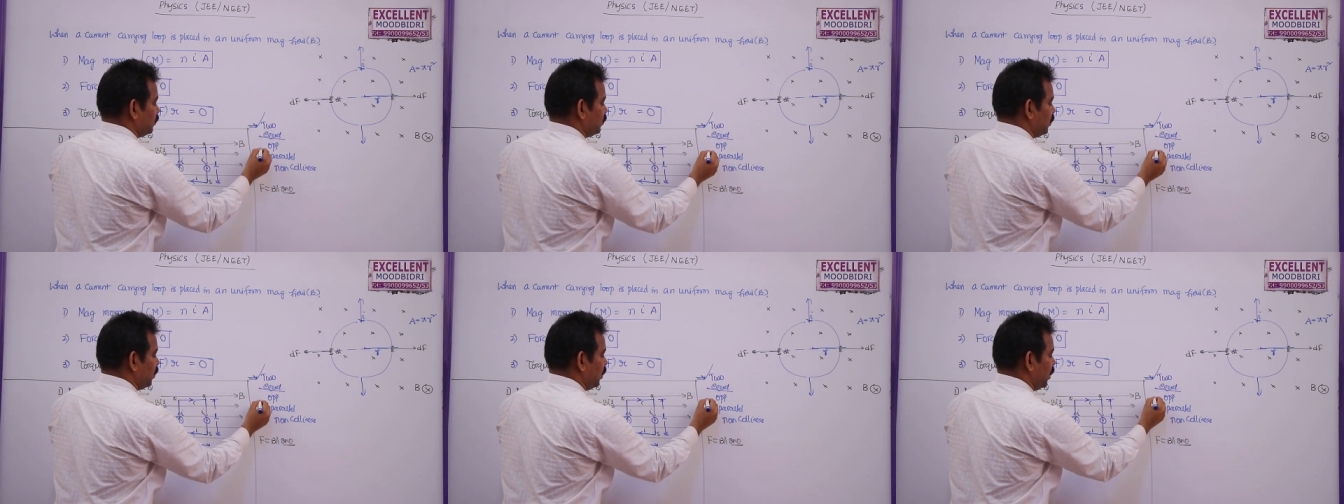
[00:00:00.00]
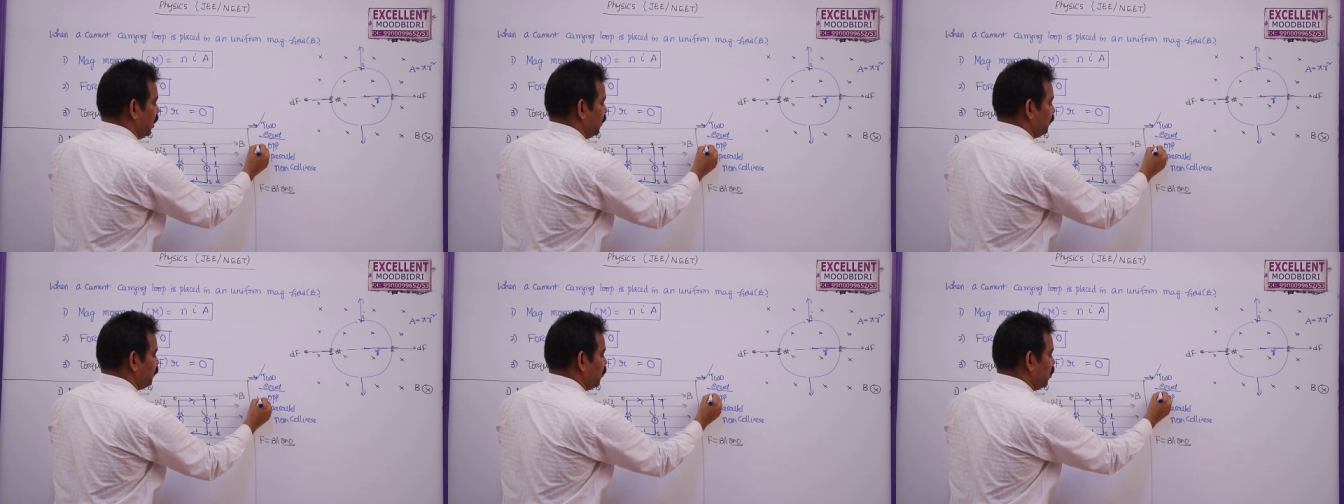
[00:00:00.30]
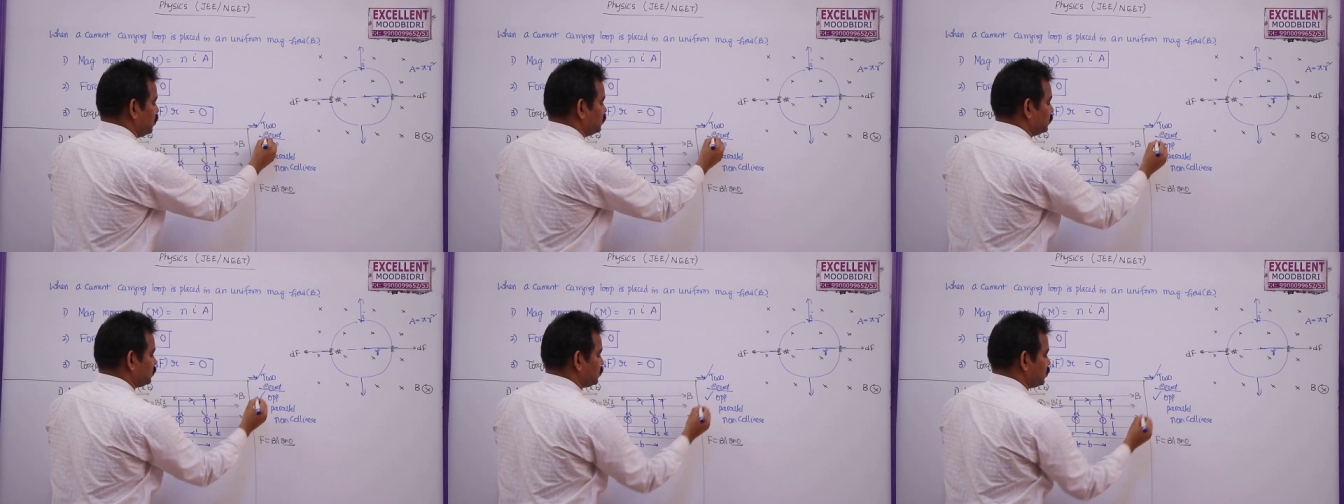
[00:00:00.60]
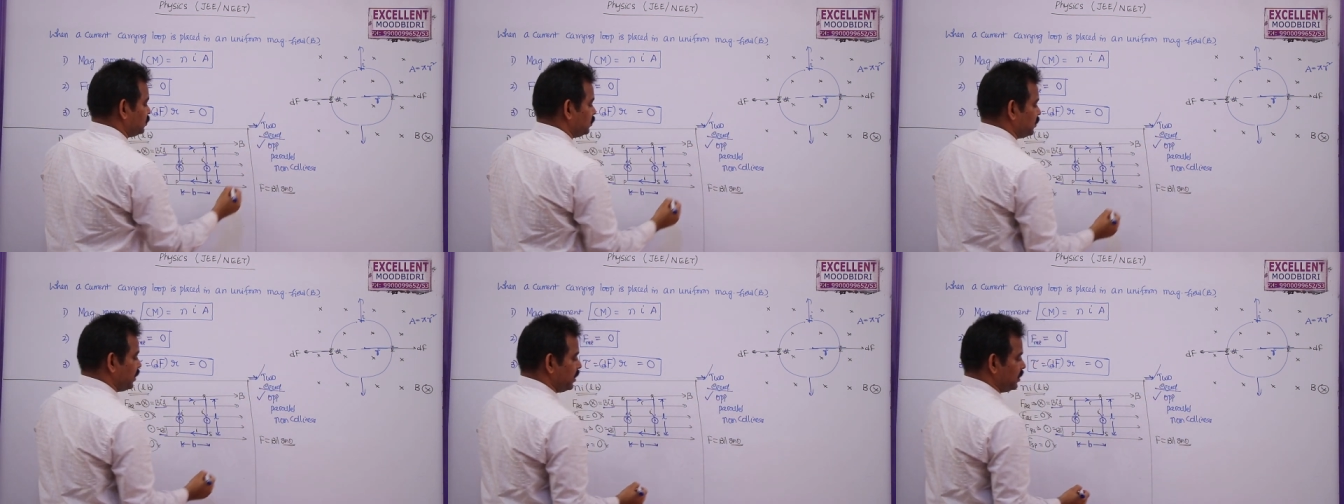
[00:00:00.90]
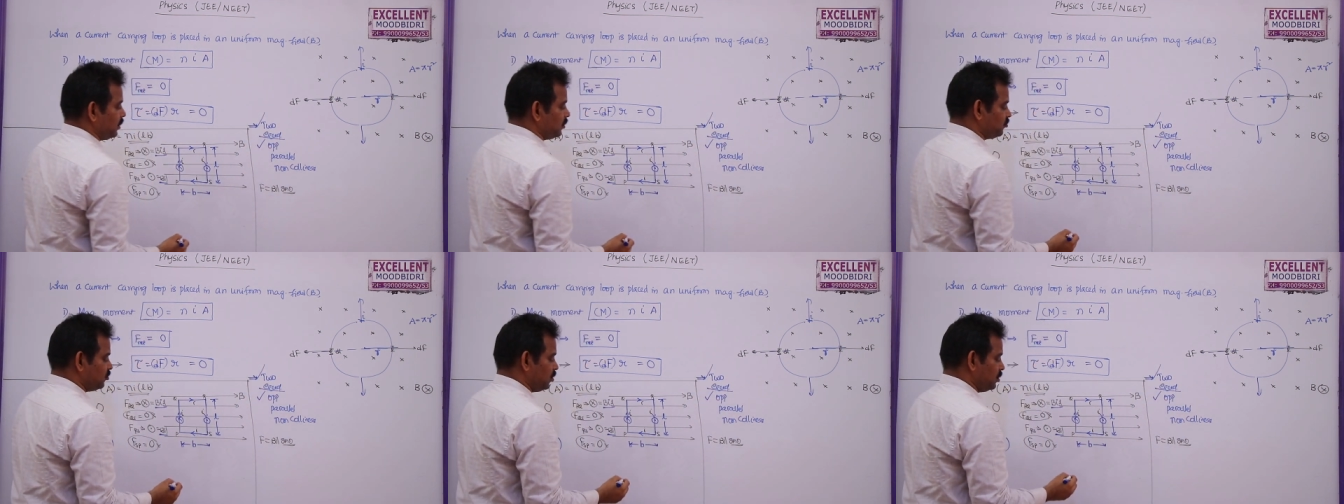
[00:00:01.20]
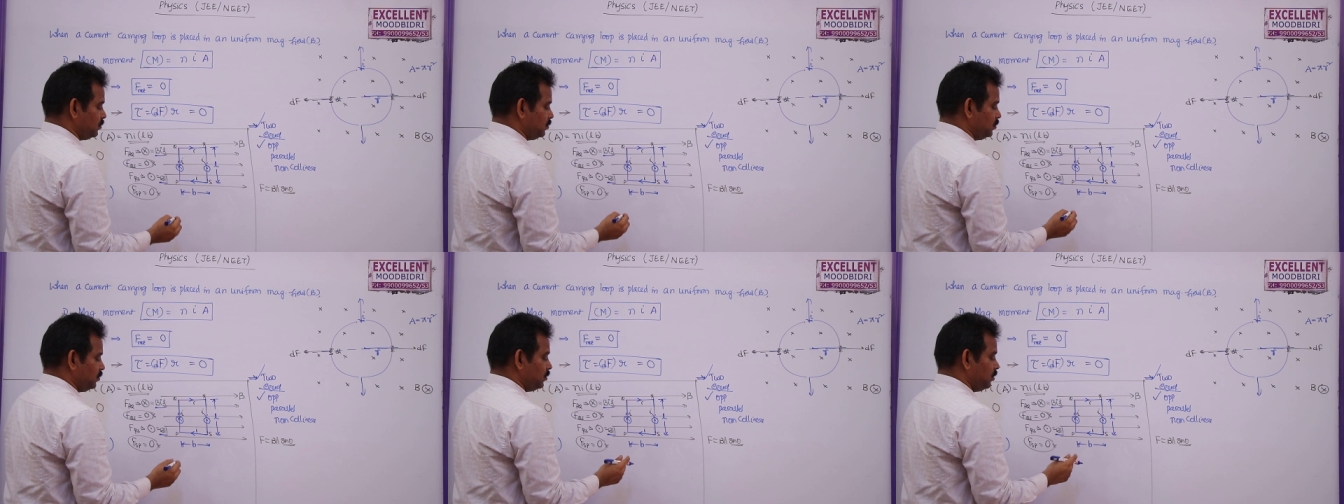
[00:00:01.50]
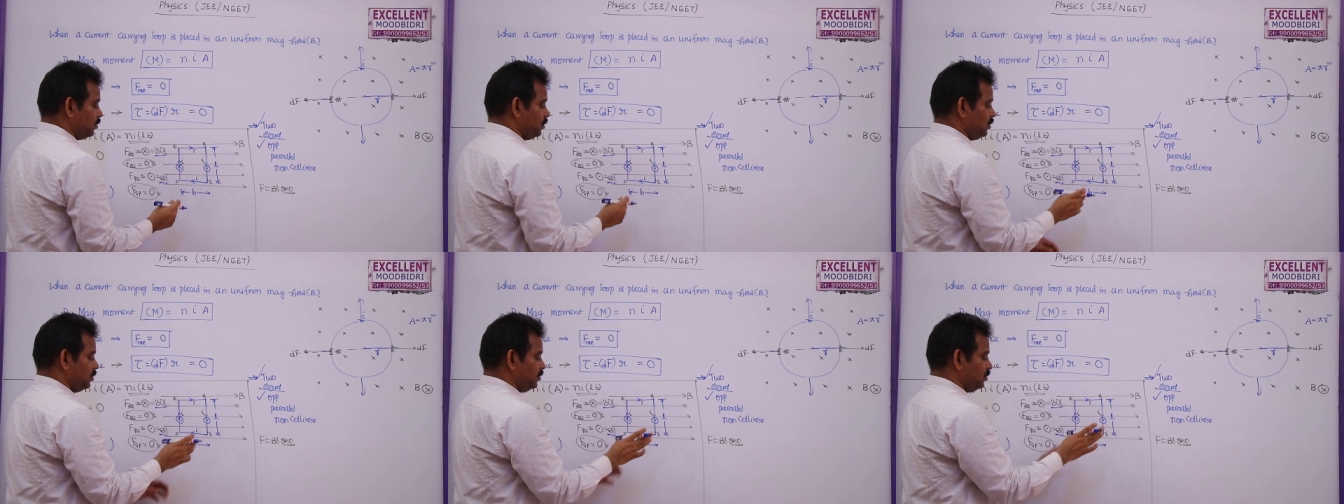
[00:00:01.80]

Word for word: opposite in direction,